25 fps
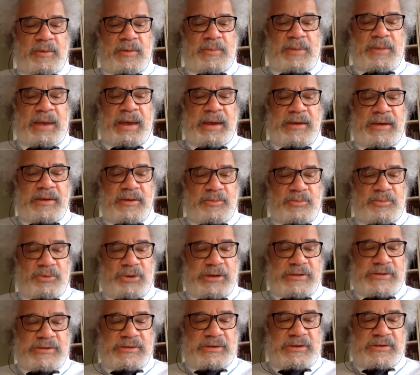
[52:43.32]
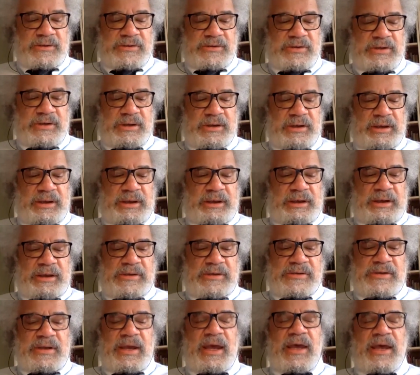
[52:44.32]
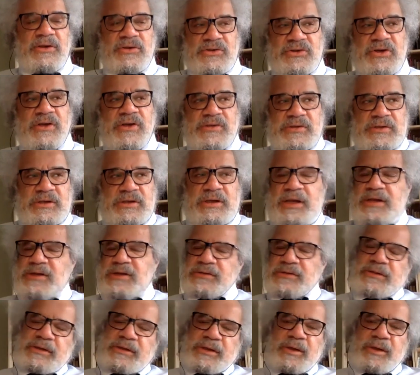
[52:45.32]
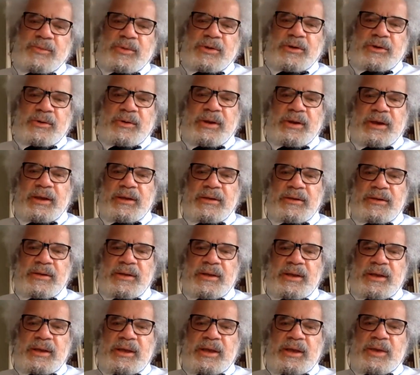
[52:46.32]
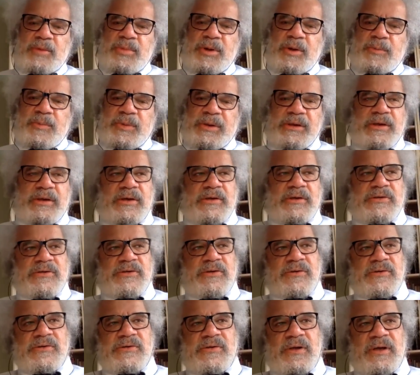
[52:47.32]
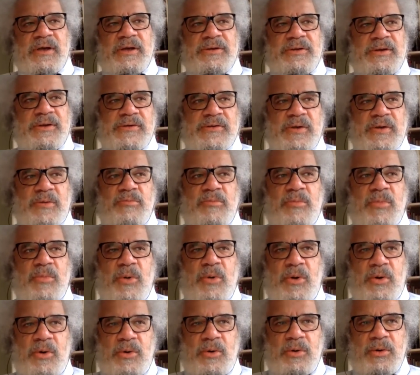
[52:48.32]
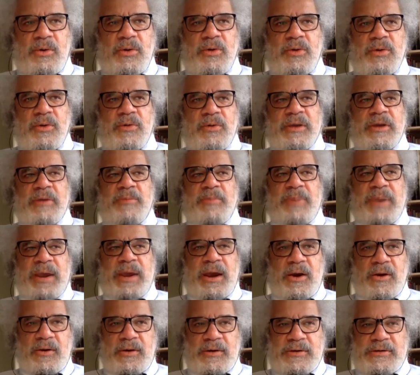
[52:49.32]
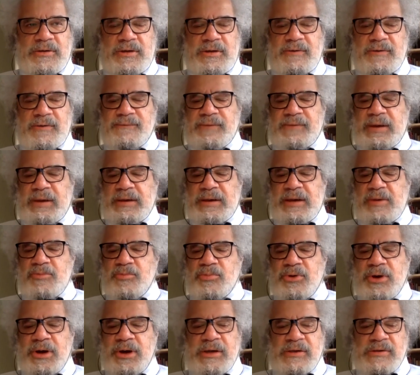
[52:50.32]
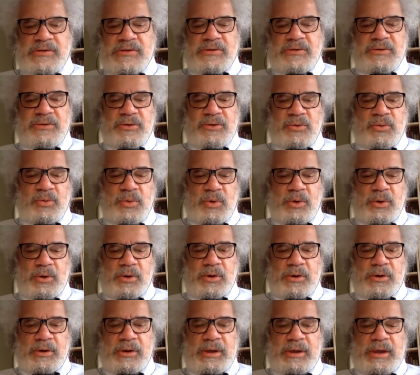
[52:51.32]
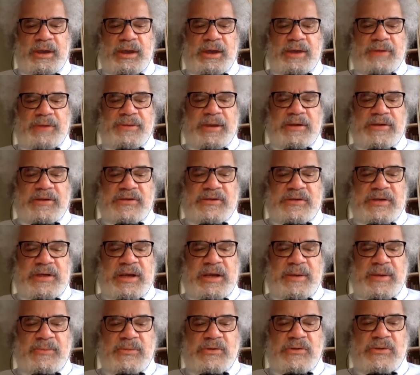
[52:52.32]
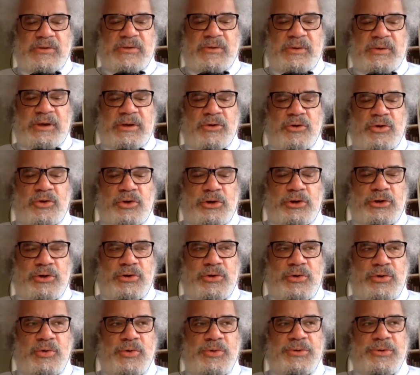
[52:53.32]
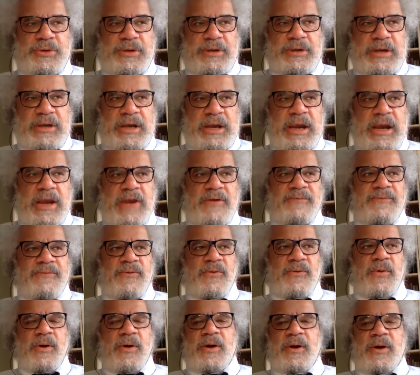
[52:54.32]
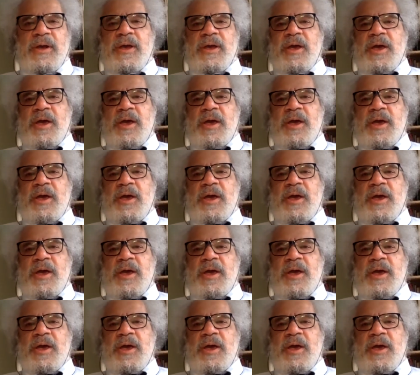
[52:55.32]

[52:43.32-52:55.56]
Biden presidency is not just that he's a Democrat, but because there's a moral imperative that he brings to the work that seems to include the need for